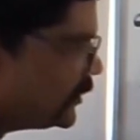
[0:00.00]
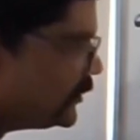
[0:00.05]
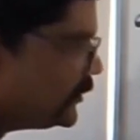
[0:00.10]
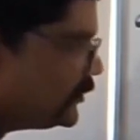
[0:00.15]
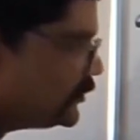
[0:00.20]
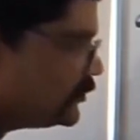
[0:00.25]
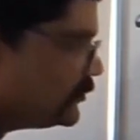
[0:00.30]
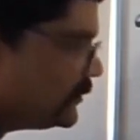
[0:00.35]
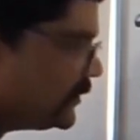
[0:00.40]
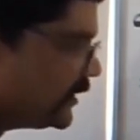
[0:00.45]

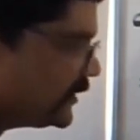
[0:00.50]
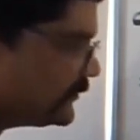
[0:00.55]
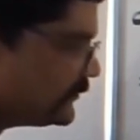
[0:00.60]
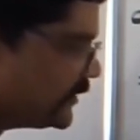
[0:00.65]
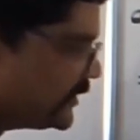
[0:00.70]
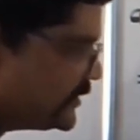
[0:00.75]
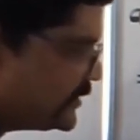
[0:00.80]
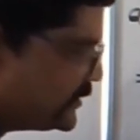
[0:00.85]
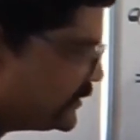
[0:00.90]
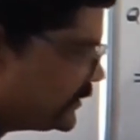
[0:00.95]
2 plus
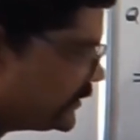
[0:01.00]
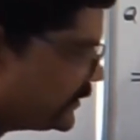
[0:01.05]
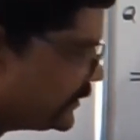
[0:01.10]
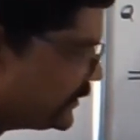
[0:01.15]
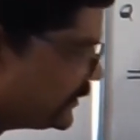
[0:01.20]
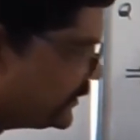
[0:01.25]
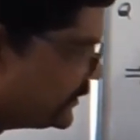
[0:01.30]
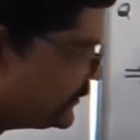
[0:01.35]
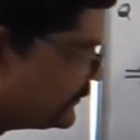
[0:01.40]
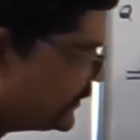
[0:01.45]

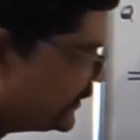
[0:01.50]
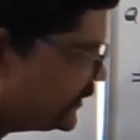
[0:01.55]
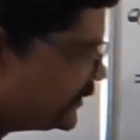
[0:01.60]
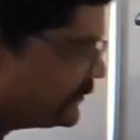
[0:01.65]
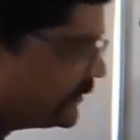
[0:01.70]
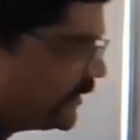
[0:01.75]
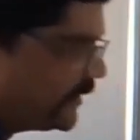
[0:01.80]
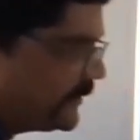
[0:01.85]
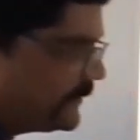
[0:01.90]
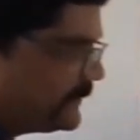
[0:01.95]
1 divided
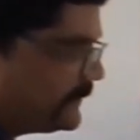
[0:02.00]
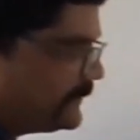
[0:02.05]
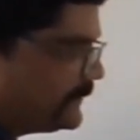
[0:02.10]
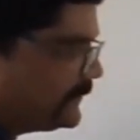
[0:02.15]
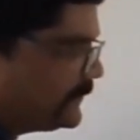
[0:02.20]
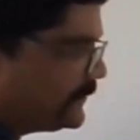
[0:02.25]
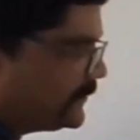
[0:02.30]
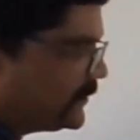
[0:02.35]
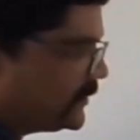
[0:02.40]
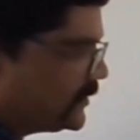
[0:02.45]

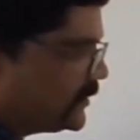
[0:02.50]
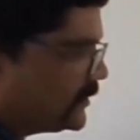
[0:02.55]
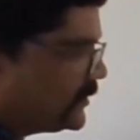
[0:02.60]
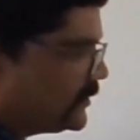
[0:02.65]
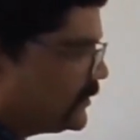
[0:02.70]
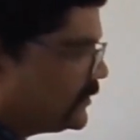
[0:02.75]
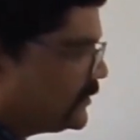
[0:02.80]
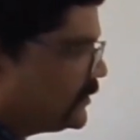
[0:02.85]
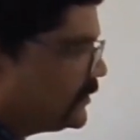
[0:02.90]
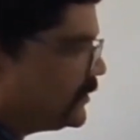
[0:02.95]
by
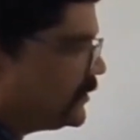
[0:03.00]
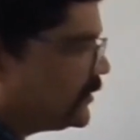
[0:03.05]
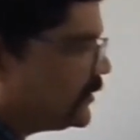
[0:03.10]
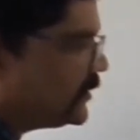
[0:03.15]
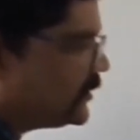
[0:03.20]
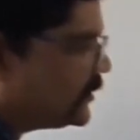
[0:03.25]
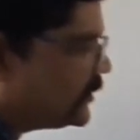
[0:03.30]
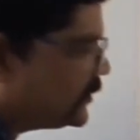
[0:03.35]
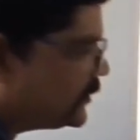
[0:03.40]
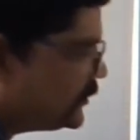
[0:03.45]

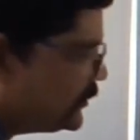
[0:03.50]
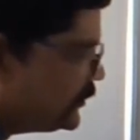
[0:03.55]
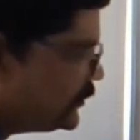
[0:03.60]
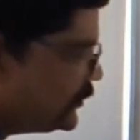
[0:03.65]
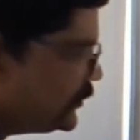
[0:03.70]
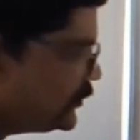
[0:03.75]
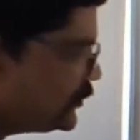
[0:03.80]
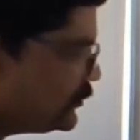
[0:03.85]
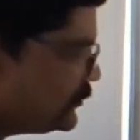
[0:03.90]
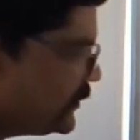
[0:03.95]

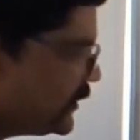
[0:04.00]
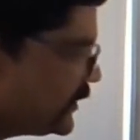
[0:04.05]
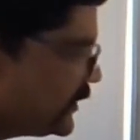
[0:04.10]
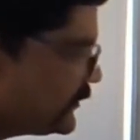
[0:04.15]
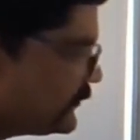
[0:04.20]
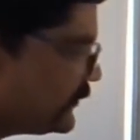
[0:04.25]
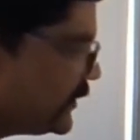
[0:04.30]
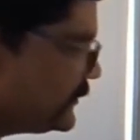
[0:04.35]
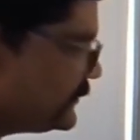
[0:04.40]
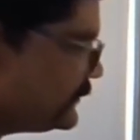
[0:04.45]
2
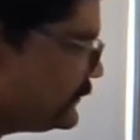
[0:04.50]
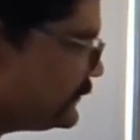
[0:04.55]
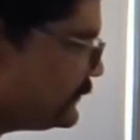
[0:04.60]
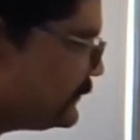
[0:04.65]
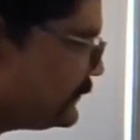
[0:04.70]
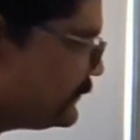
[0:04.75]
plus 1.